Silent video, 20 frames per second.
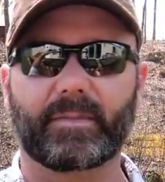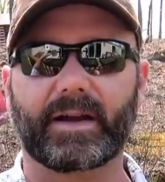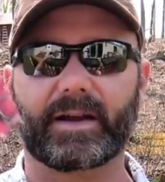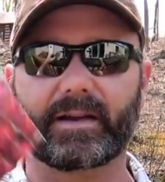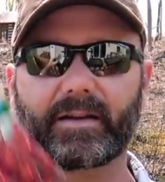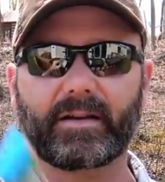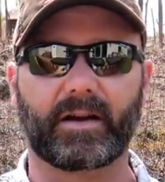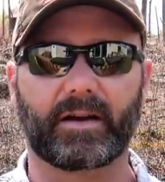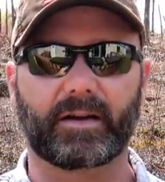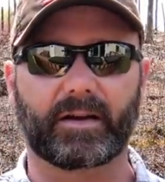my
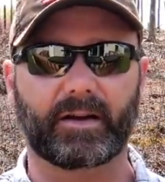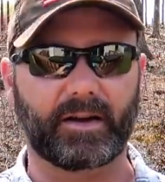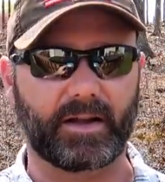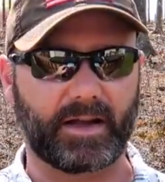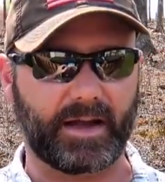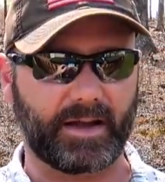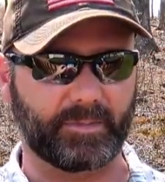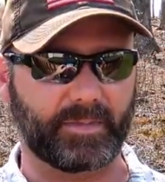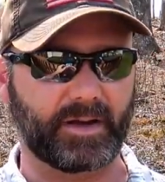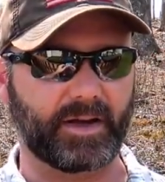garden.
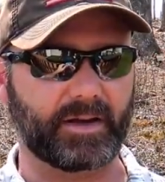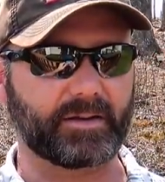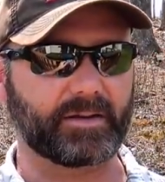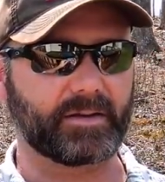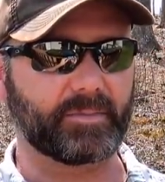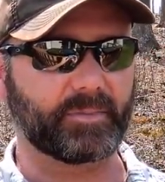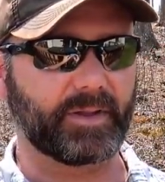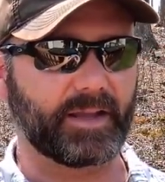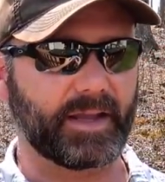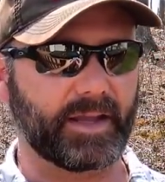I'm not
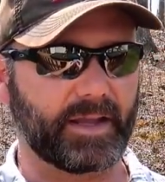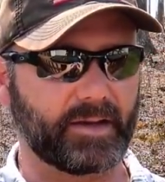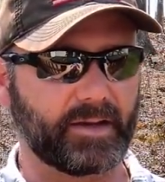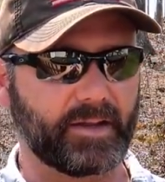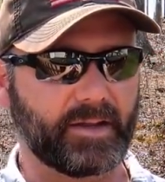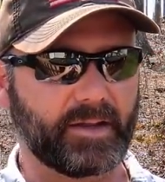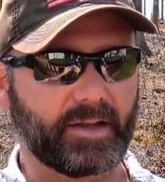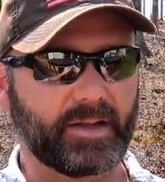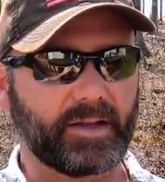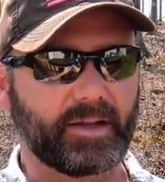gonna plant
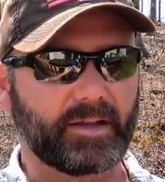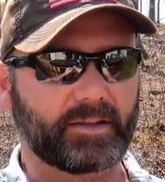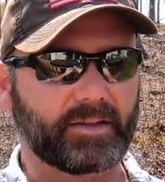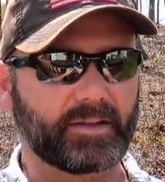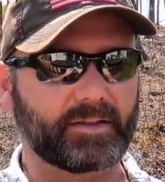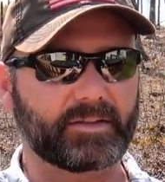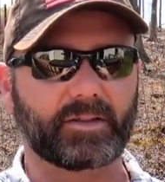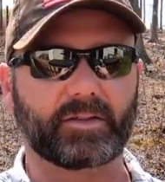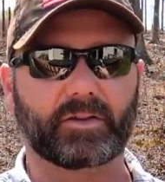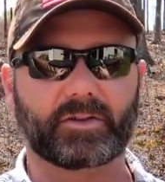
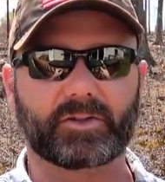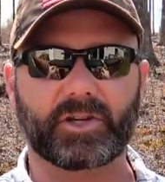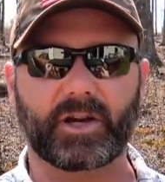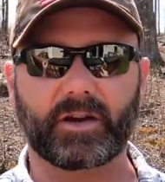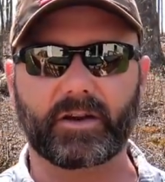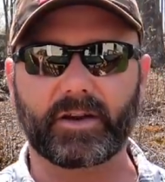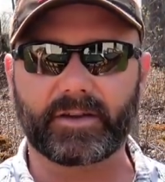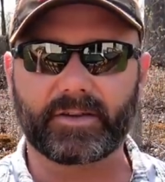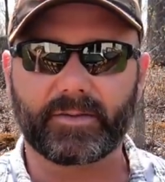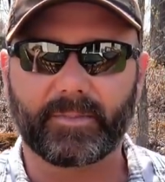these little
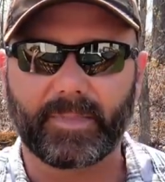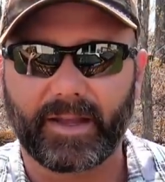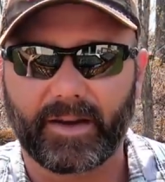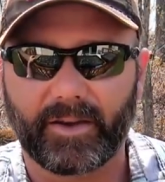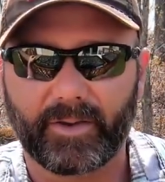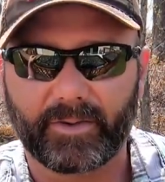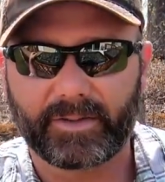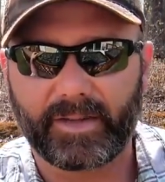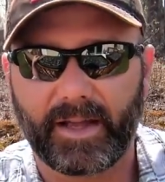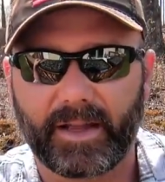cherry
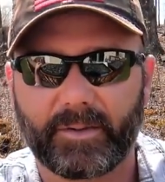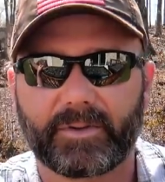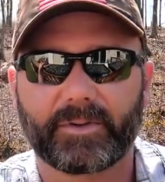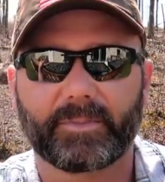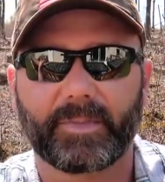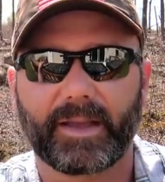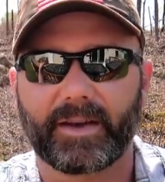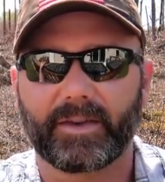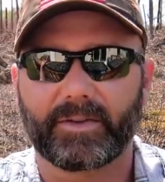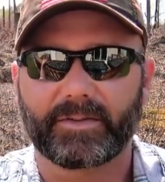tomato type
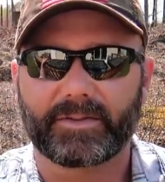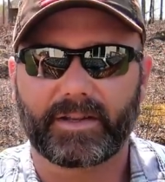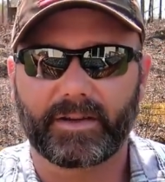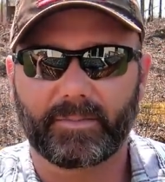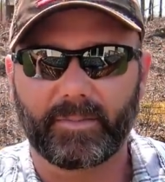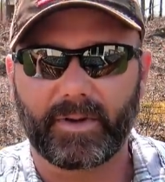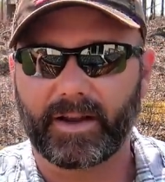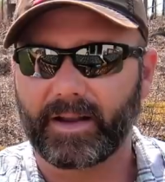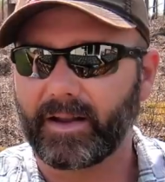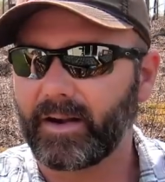tomatoes
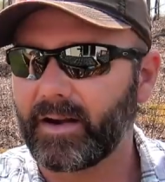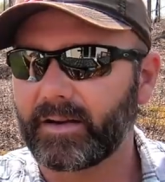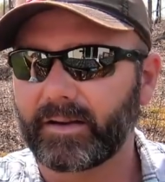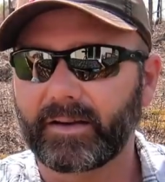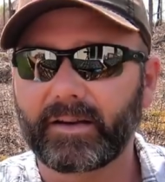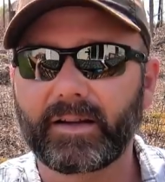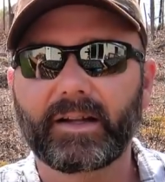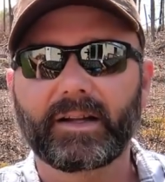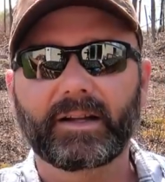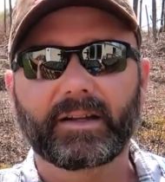in my
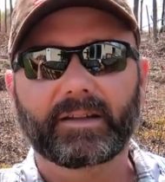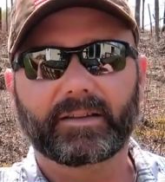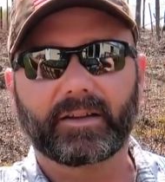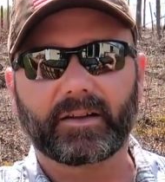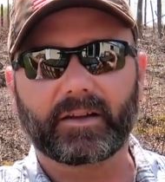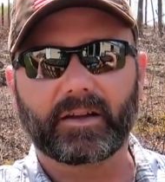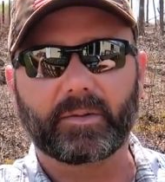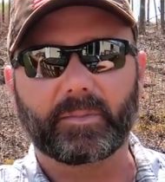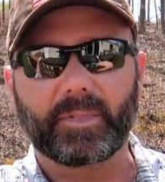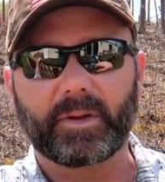garden.
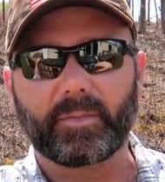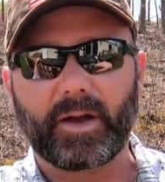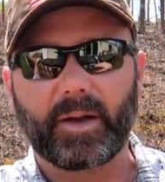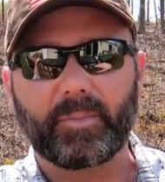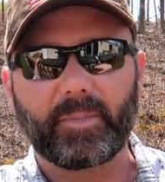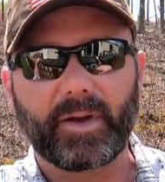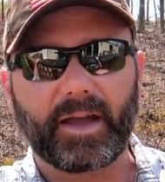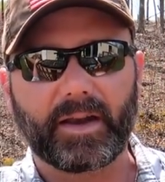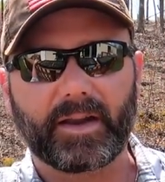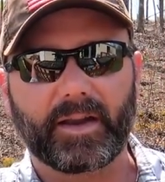They're gonna be my
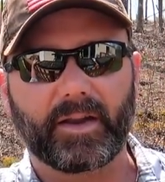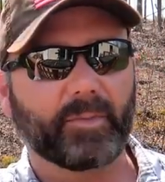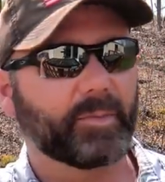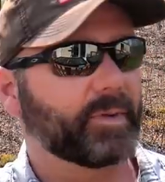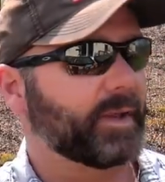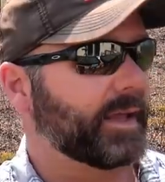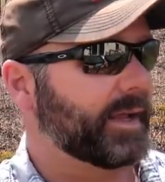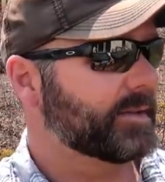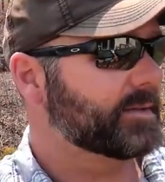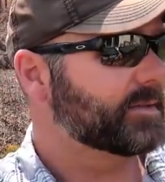patio
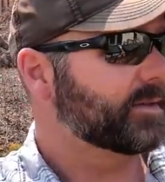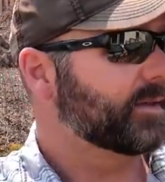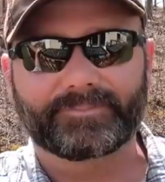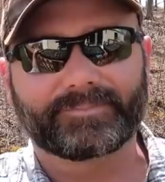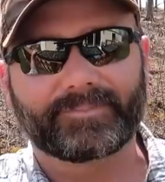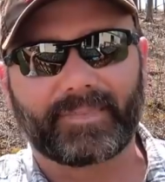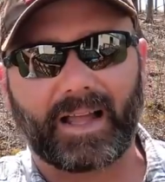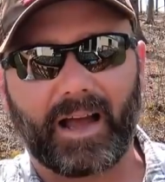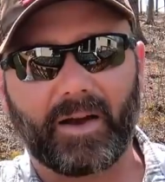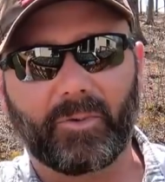plants.
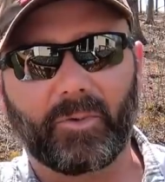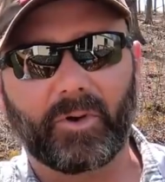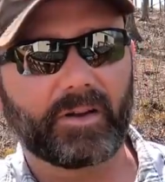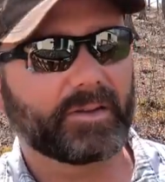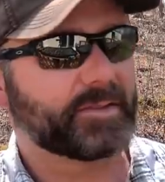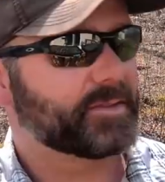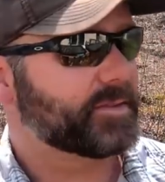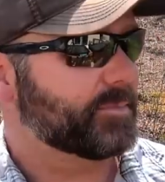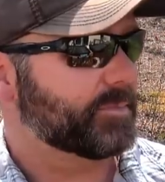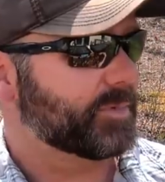I
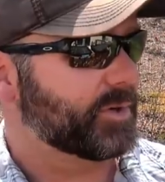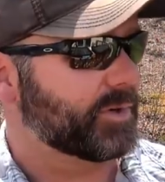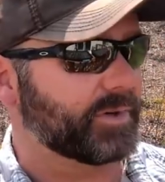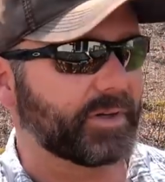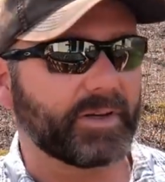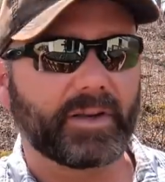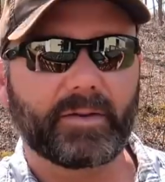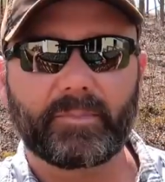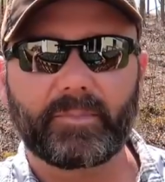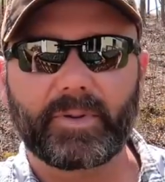want some
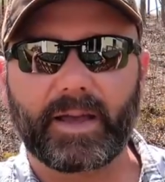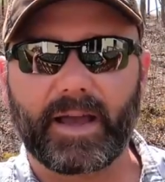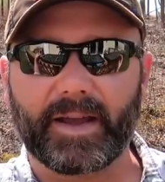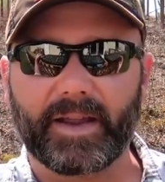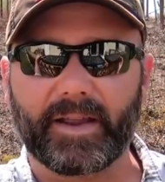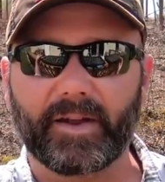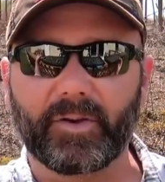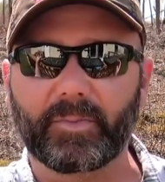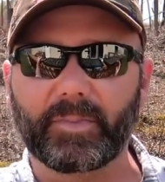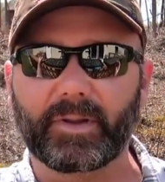good
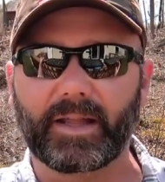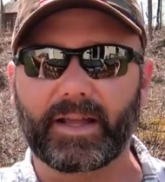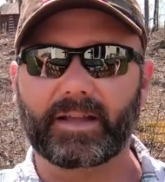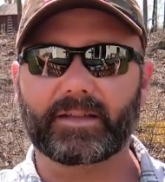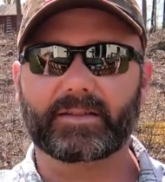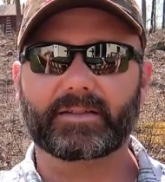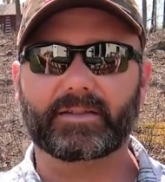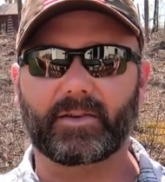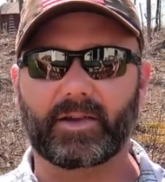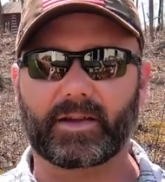patio
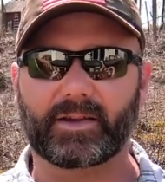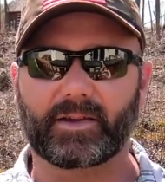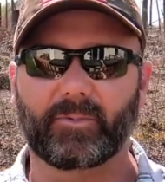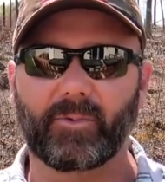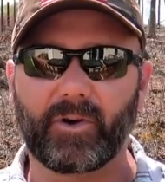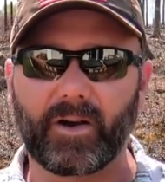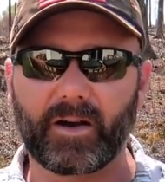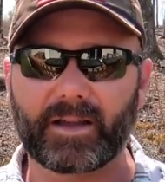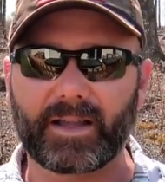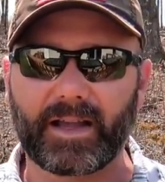plants so I can
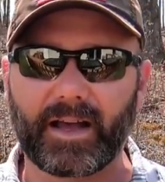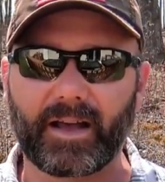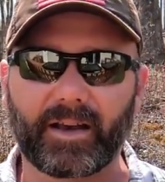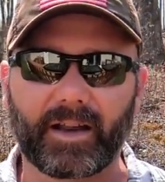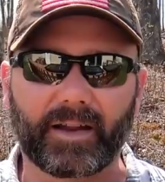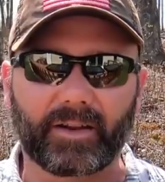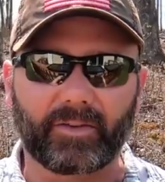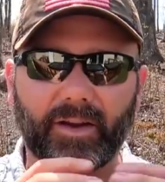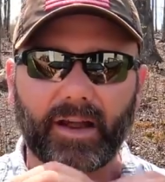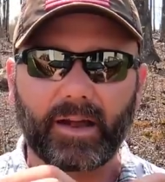walk
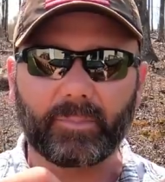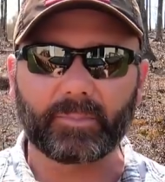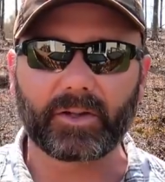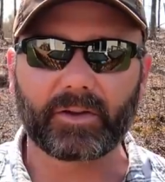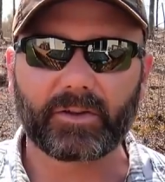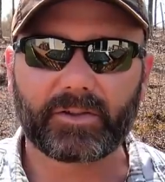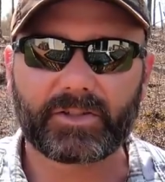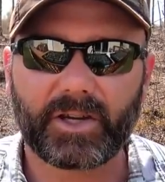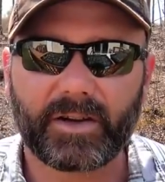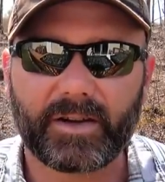out and grab
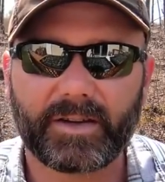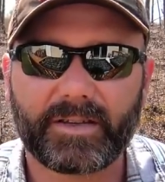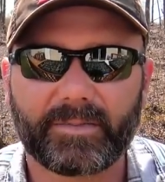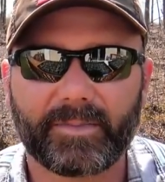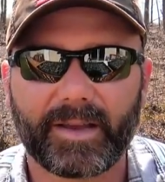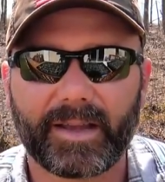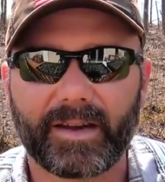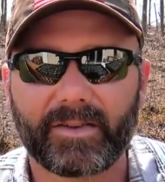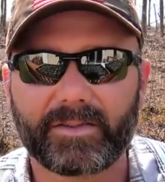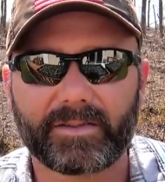little cherry
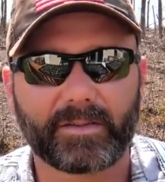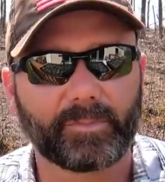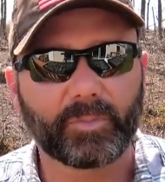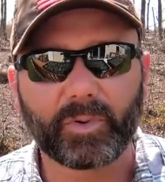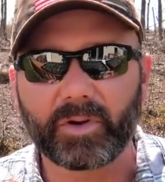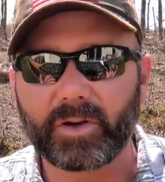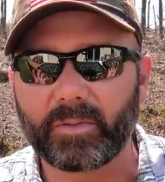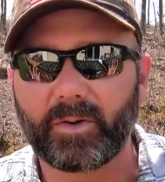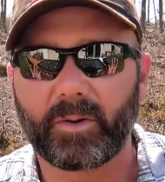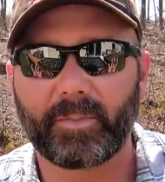tomatoes and
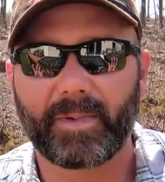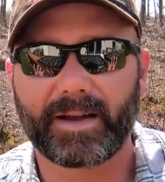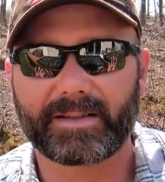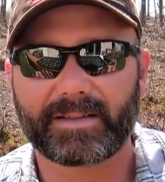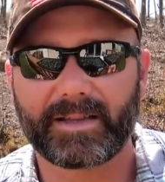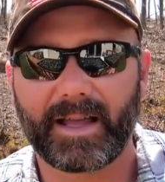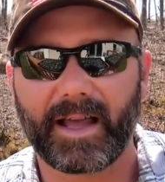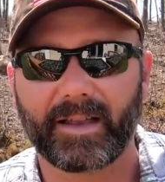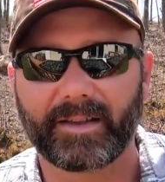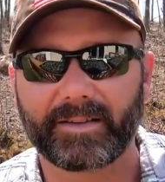put them on my
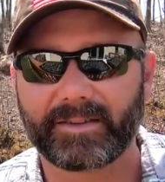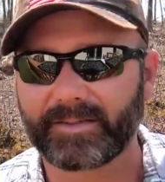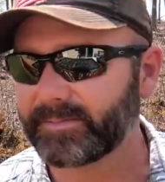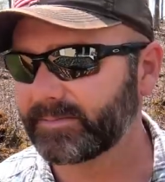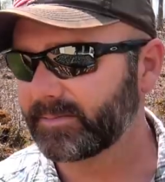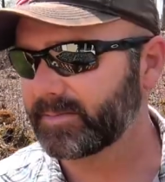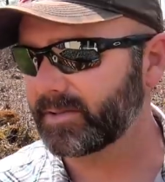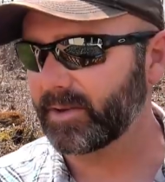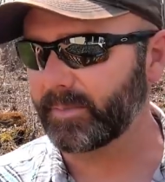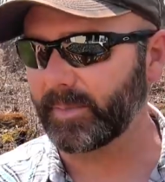salads.
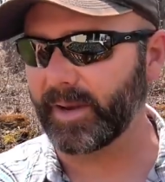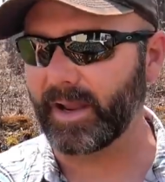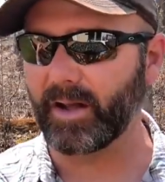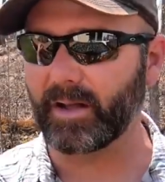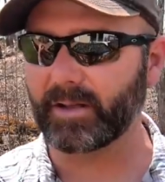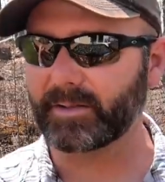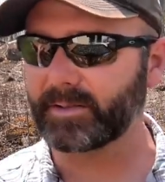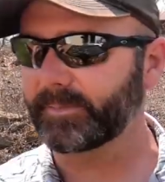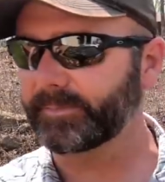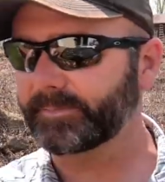It's gonna be
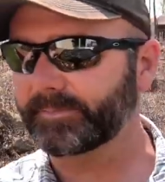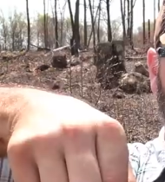awesome.